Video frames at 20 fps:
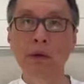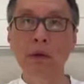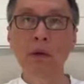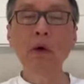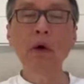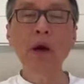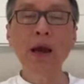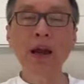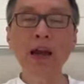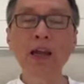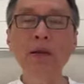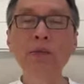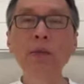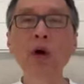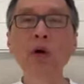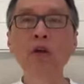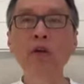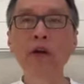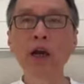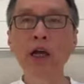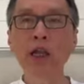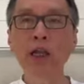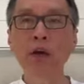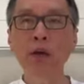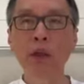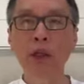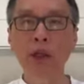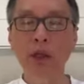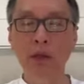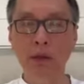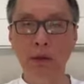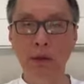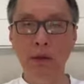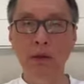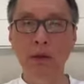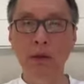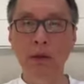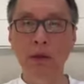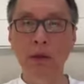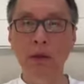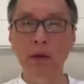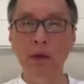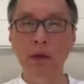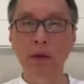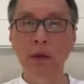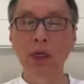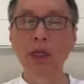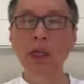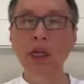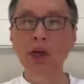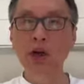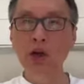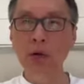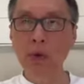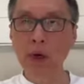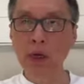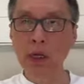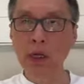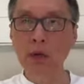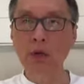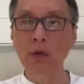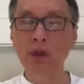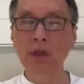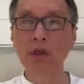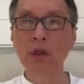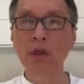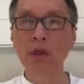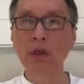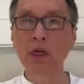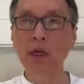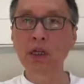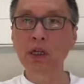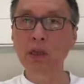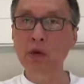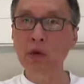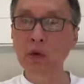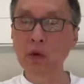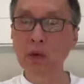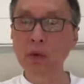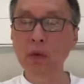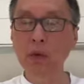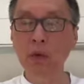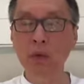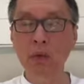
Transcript: Go add more value in it. Then everybody will see that you